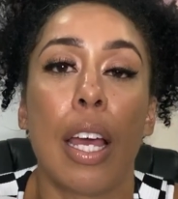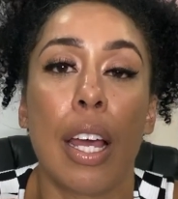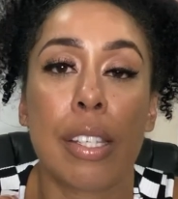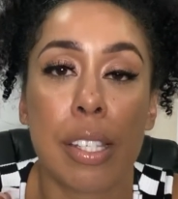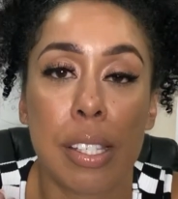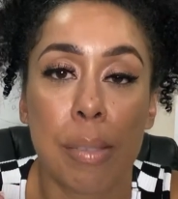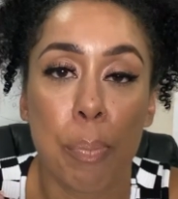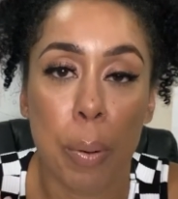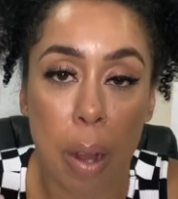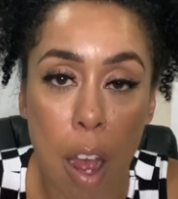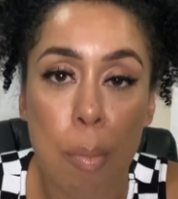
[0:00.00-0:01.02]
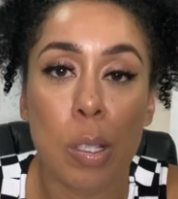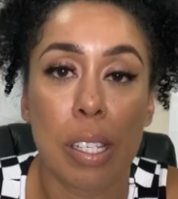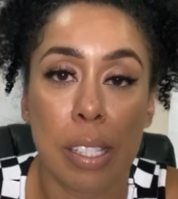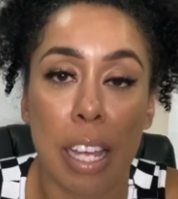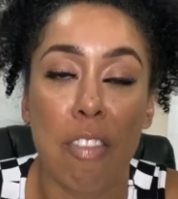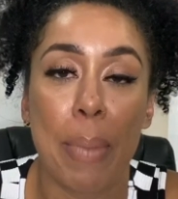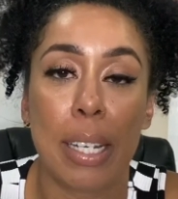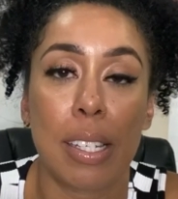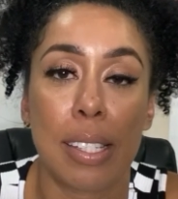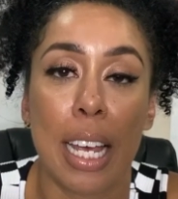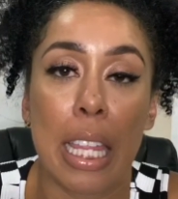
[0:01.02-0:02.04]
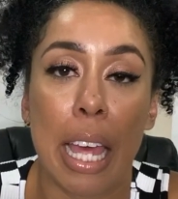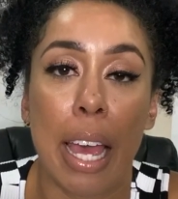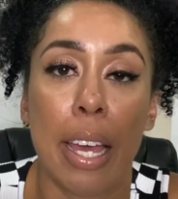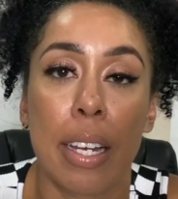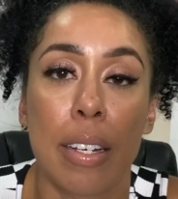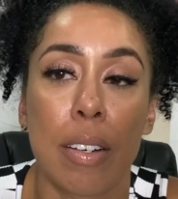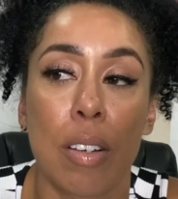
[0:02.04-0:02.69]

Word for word: it's a, almost a safe bet to say that